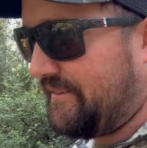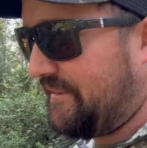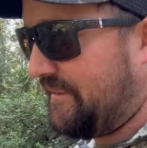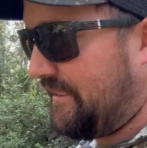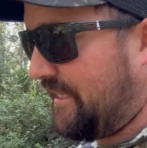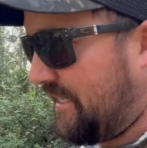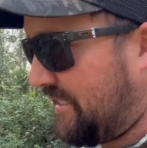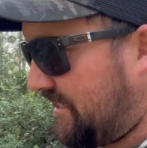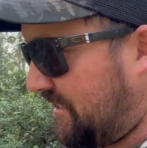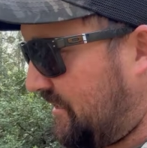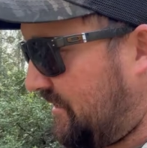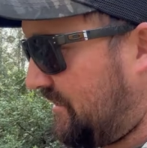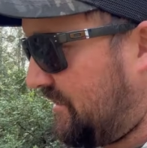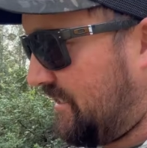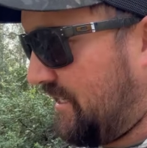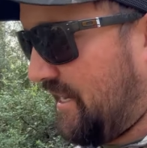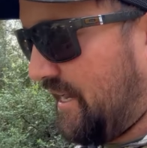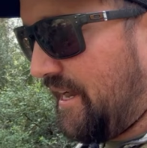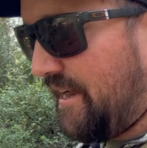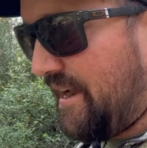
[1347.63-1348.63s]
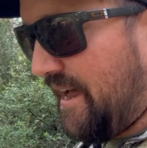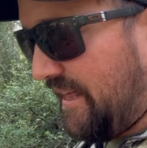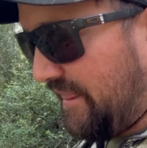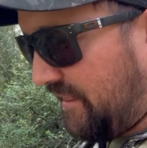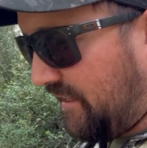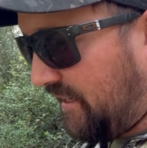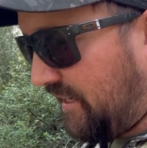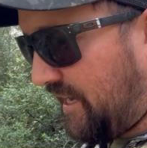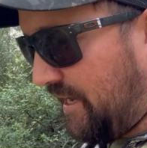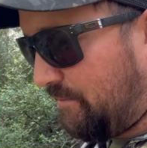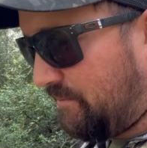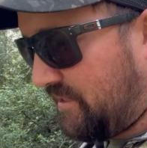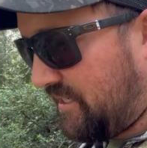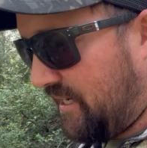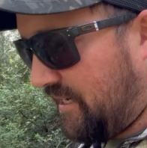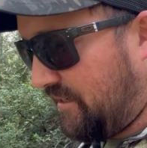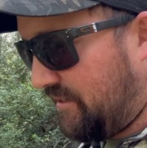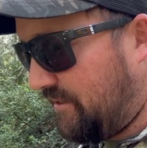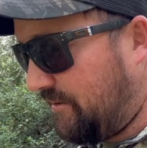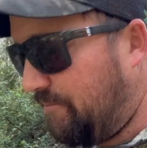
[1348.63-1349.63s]
Yes, and nothing comes
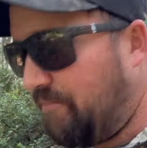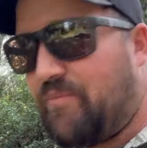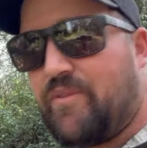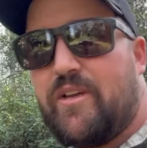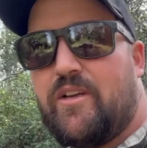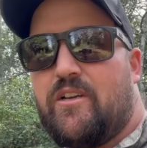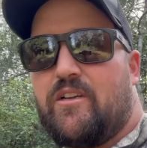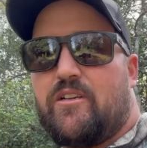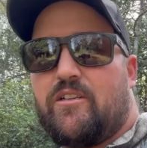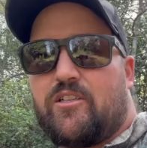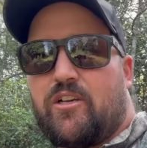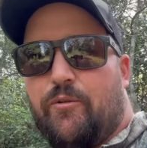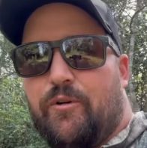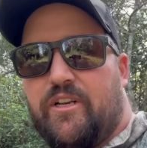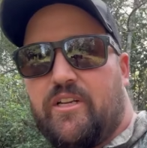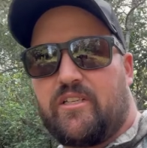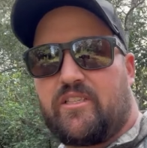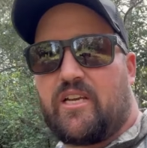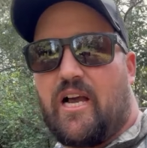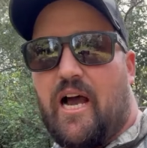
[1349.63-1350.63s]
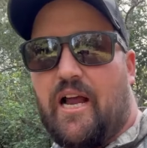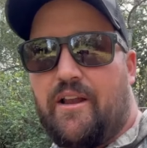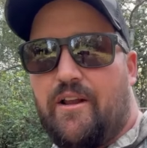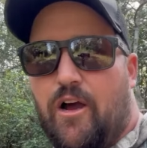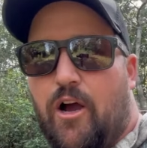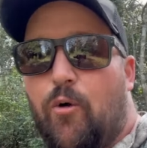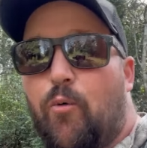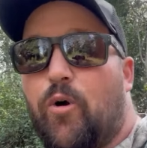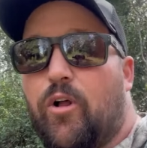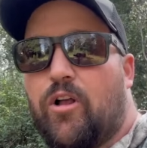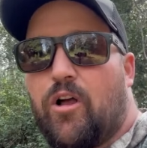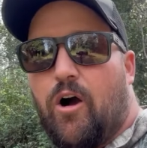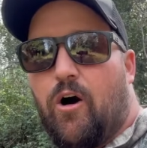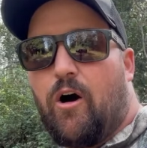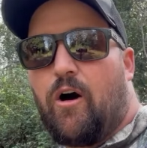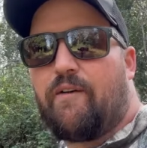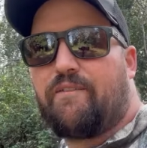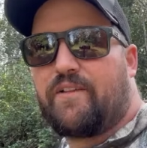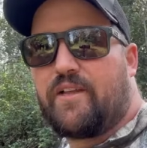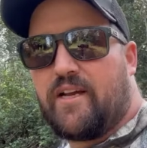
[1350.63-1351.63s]
out. So we decide, no, we'll
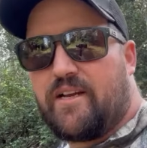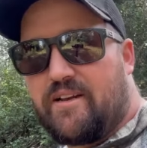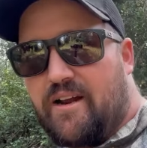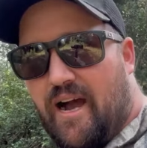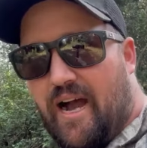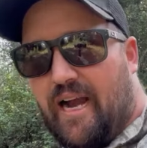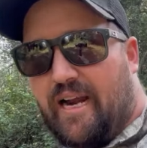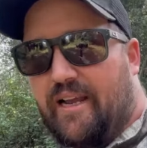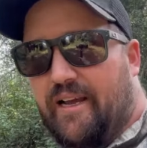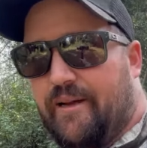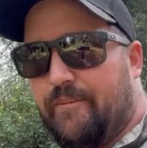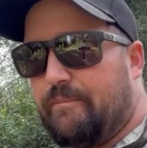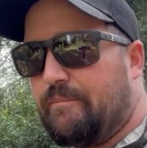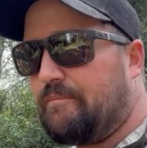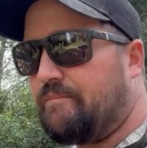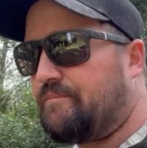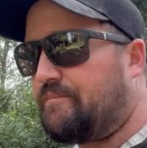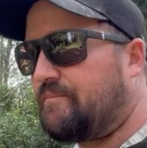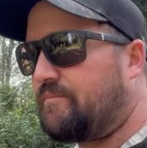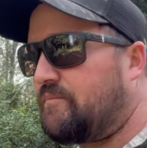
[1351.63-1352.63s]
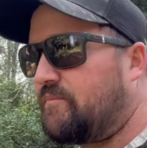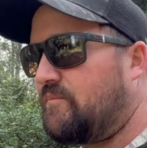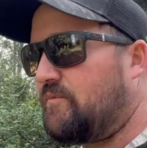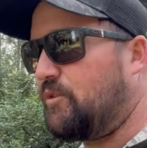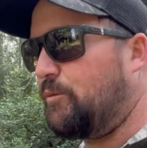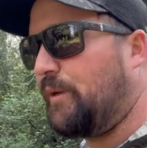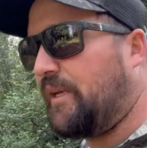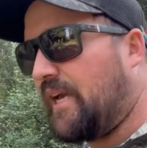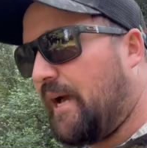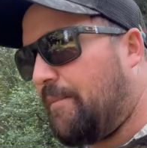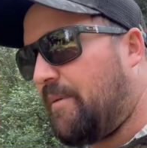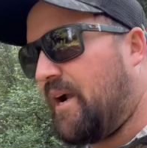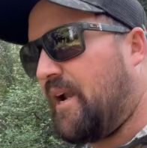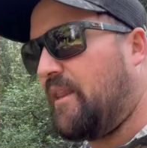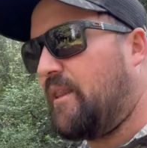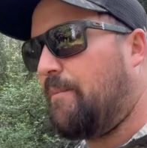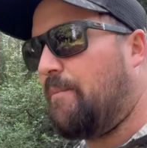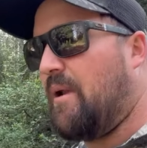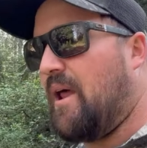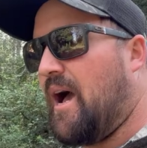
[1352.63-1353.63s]
go after a darker. So we come out of
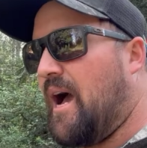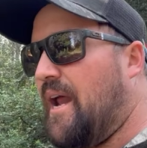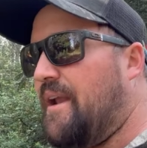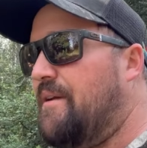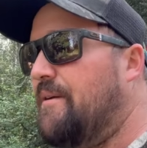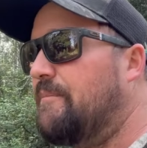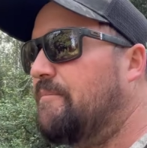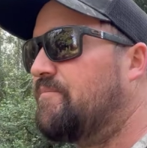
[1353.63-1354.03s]
the blind